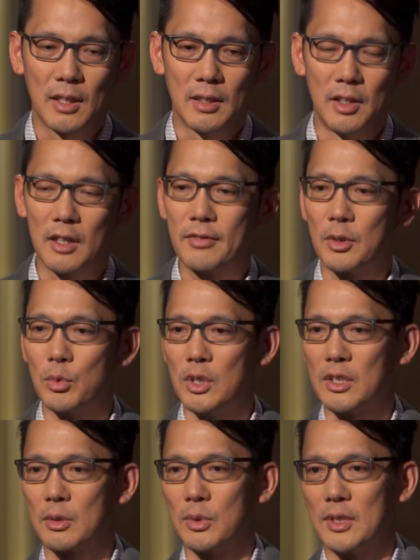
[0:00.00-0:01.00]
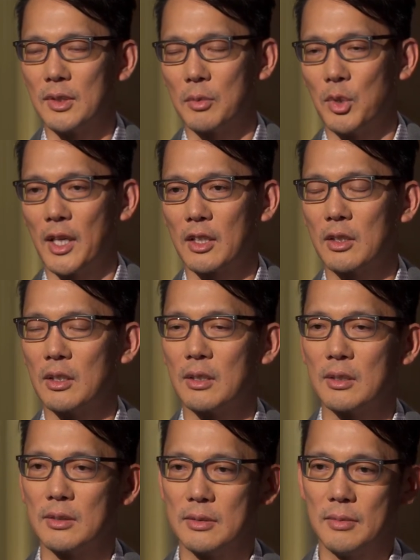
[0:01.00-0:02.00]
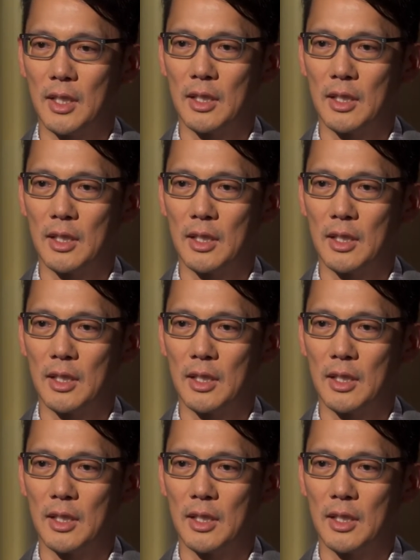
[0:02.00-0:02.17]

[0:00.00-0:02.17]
uh, none of the work would, uh, what I call